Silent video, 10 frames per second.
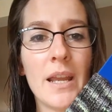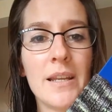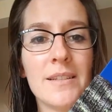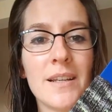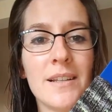
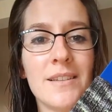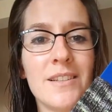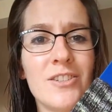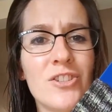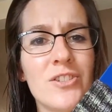it's got
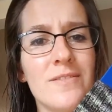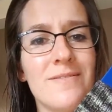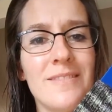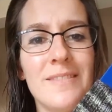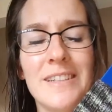these
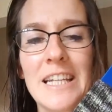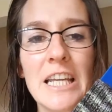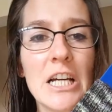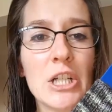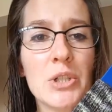
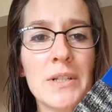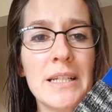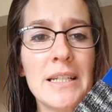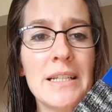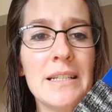neon
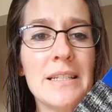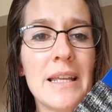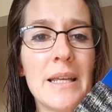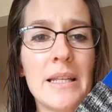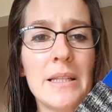greens
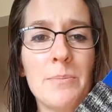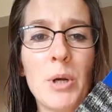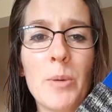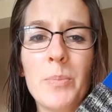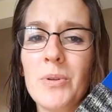and
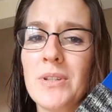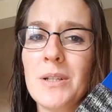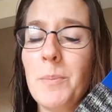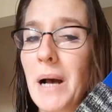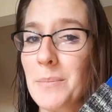purples and
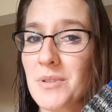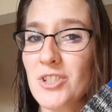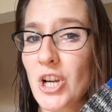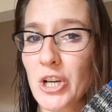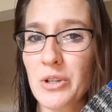little pops
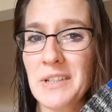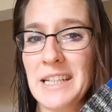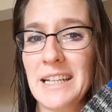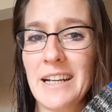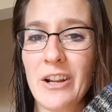of dark
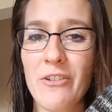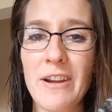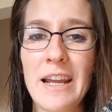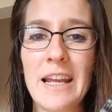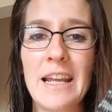green and
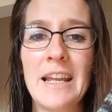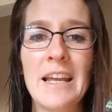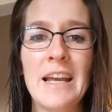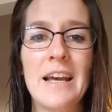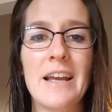gray
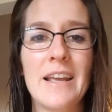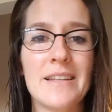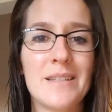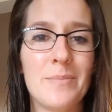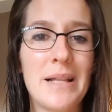
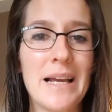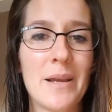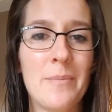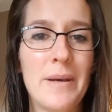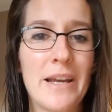against a
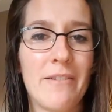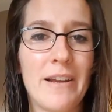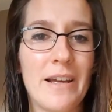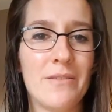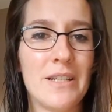black
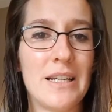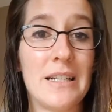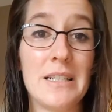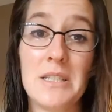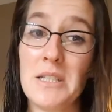background,
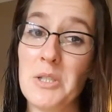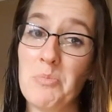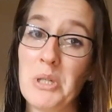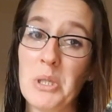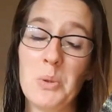and it's
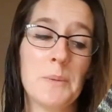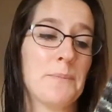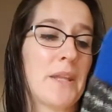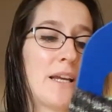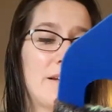pretty
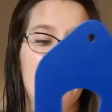cool. I